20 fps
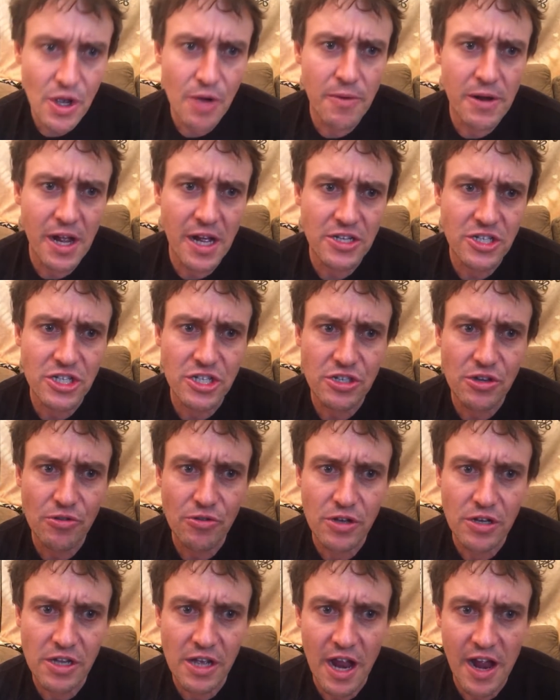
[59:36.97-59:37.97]
my gosh, it's so
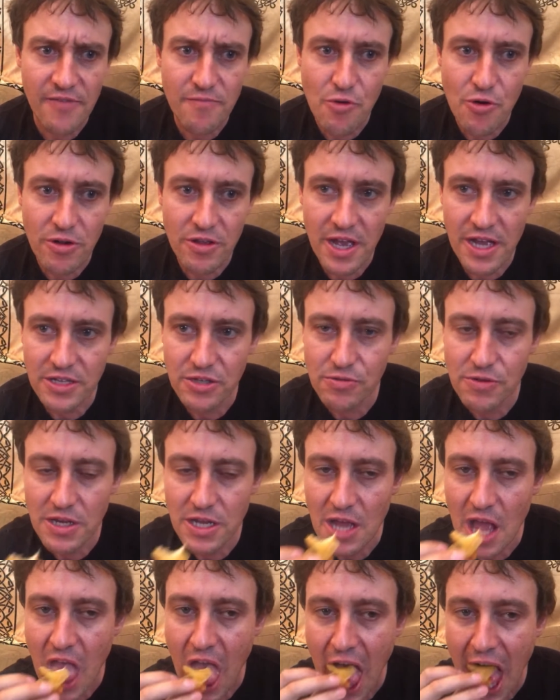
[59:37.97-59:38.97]
good. Can I have more of that,
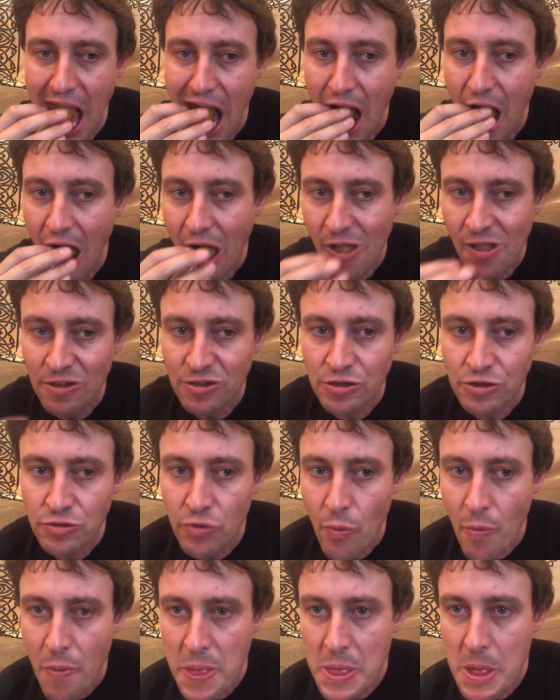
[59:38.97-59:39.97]
sweetie? Yeah.
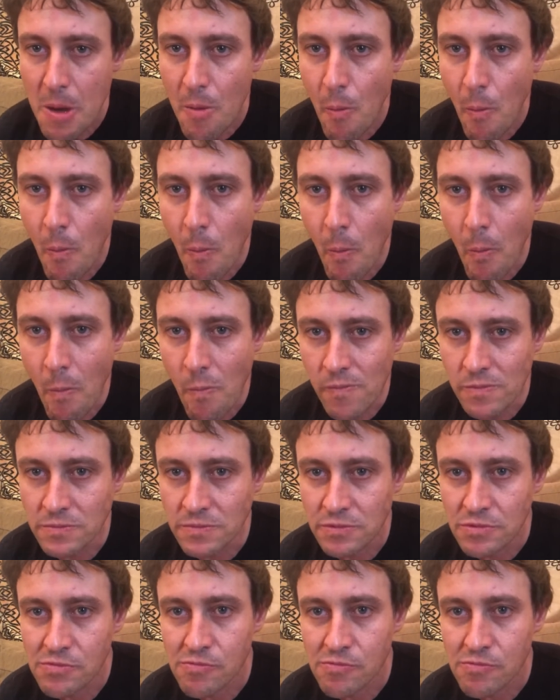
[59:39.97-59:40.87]
Mmm.